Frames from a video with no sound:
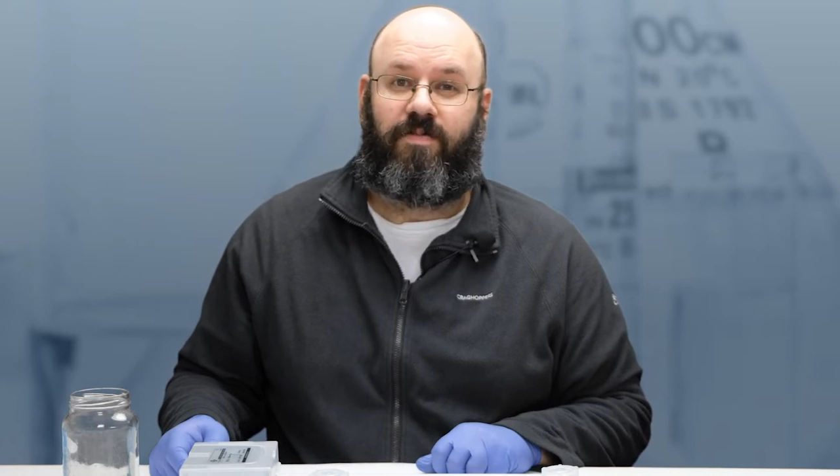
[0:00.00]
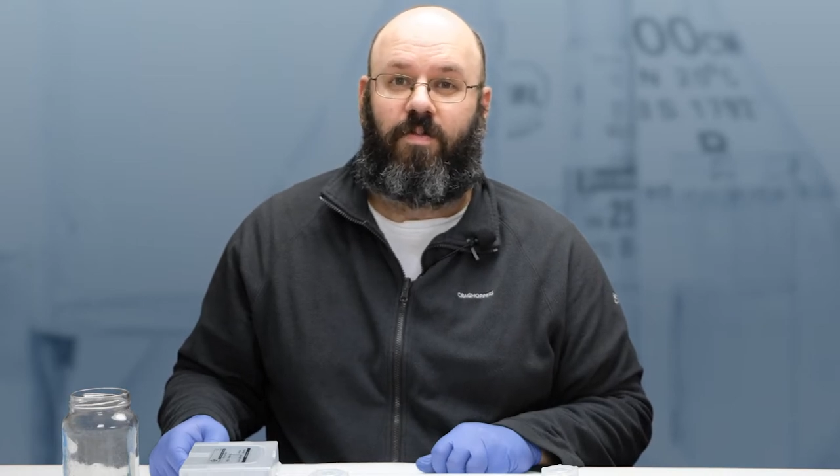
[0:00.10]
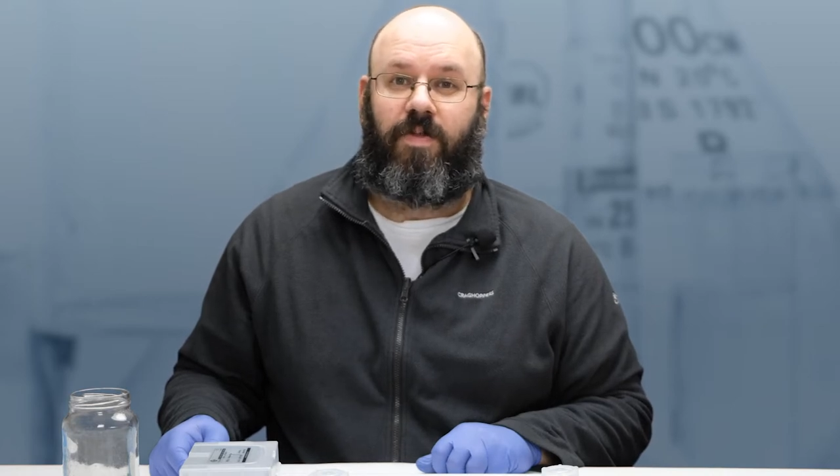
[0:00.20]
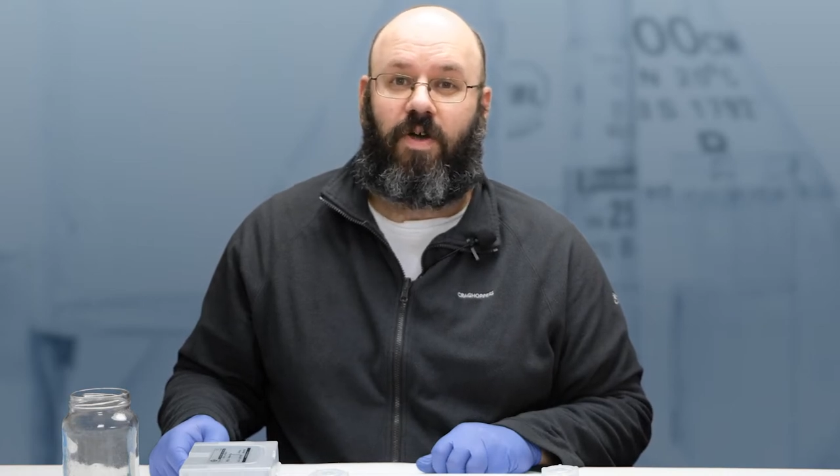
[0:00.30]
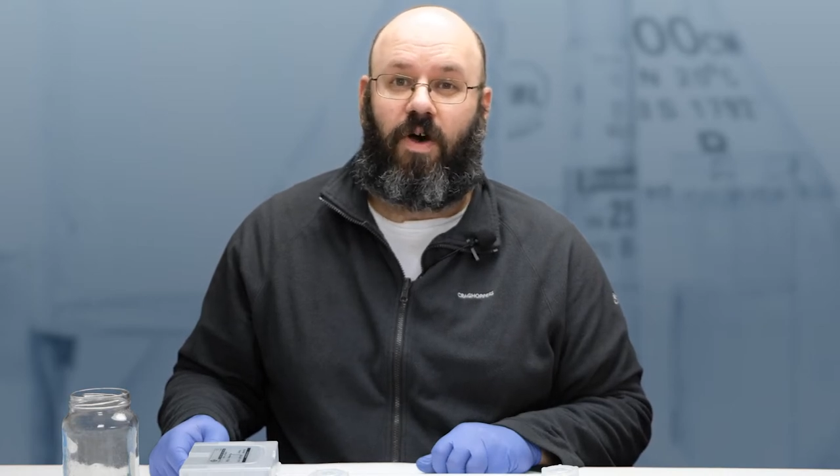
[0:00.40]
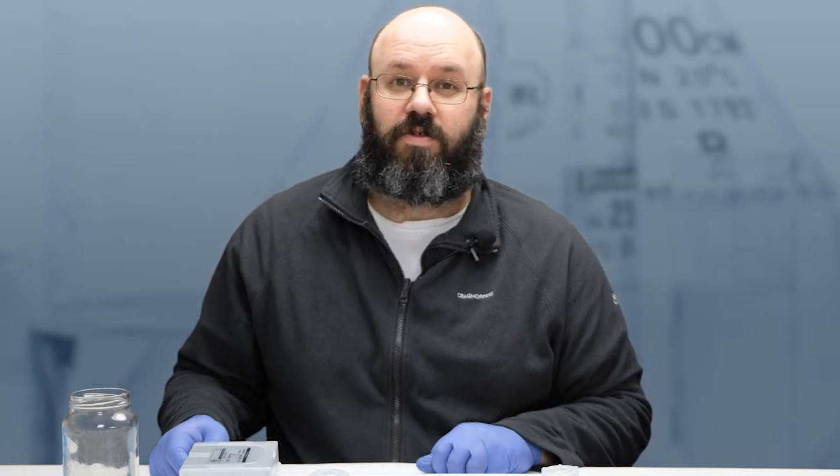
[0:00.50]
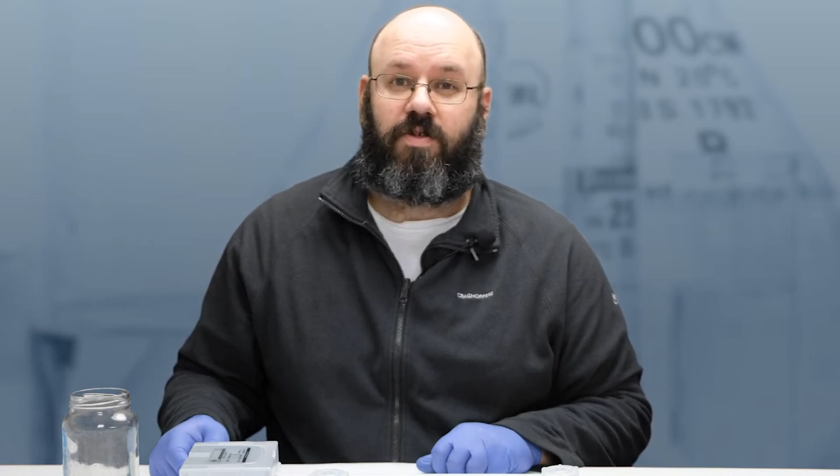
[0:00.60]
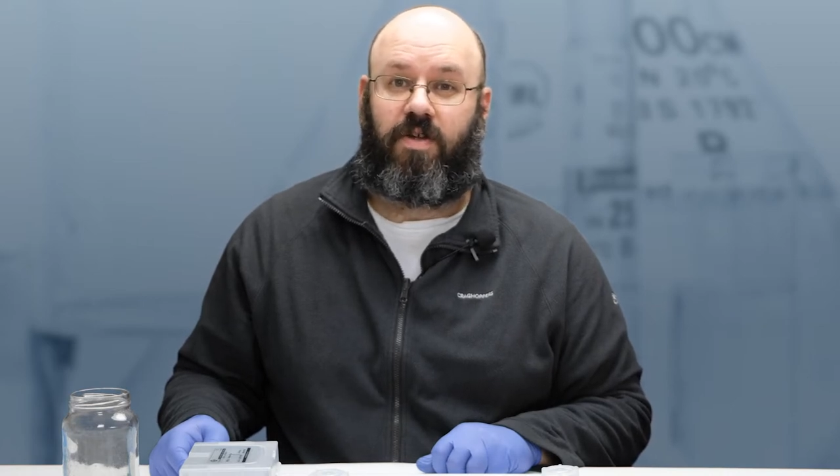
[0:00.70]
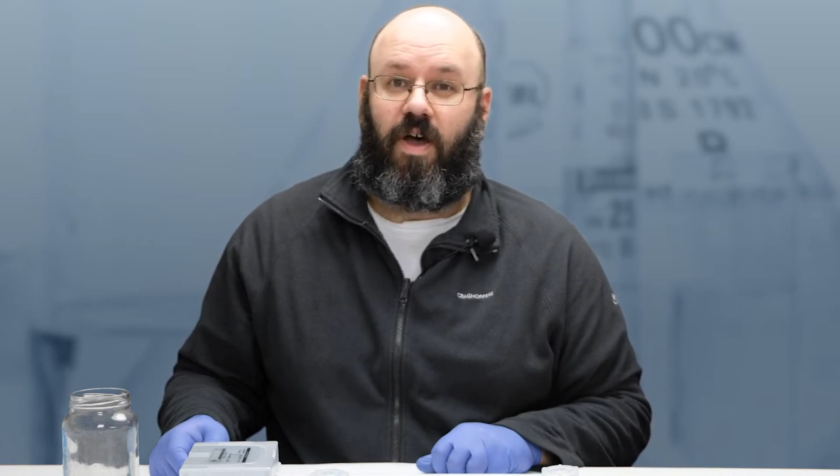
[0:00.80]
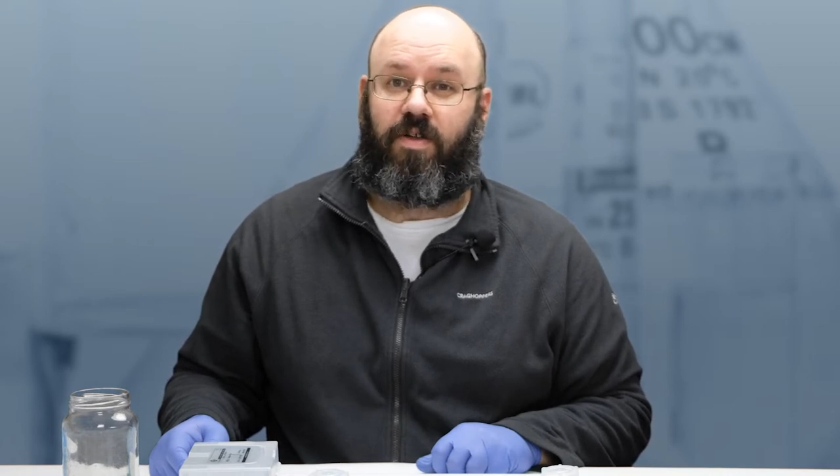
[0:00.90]
With costs
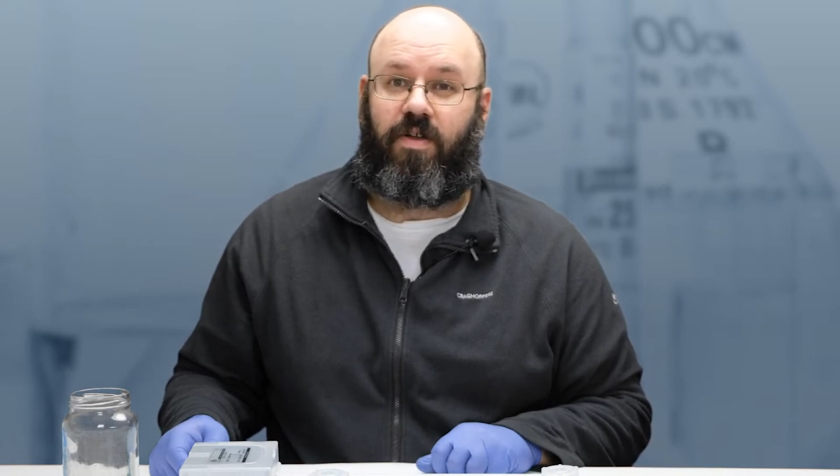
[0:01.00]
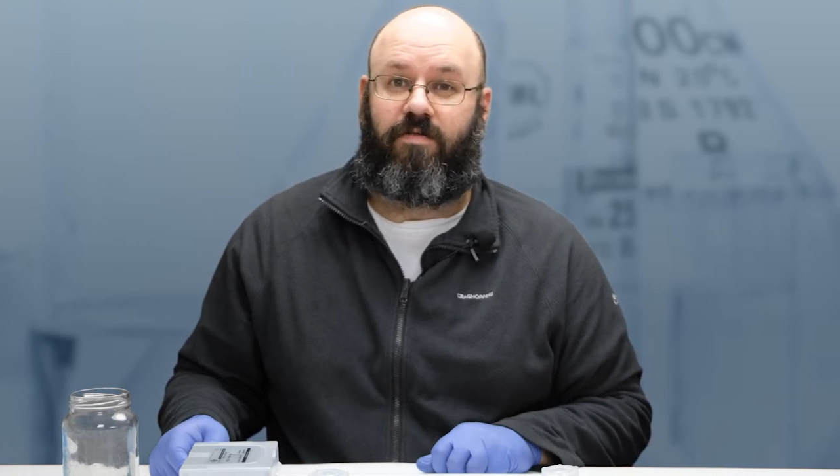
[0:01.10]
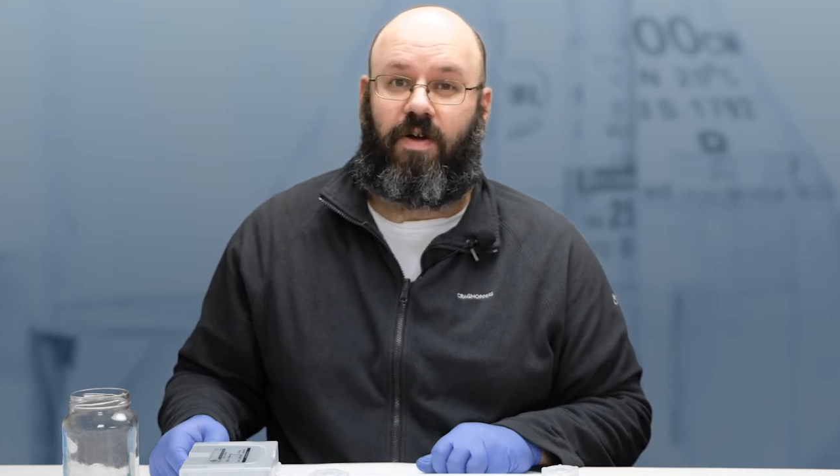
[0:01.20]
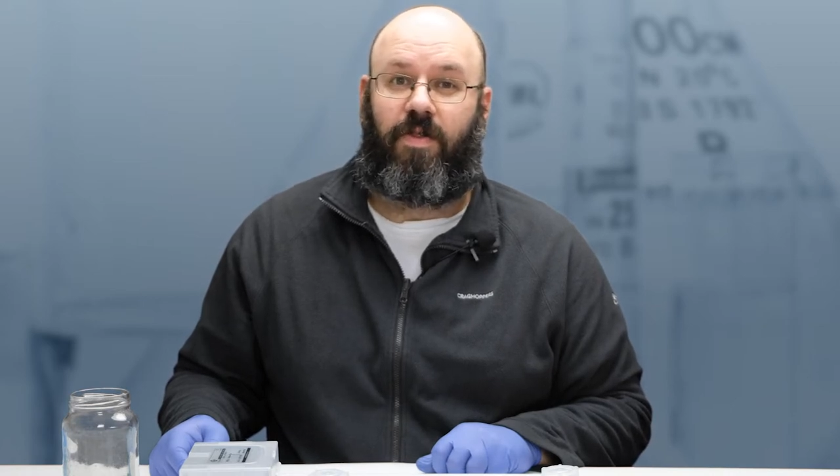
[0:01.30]
starting at around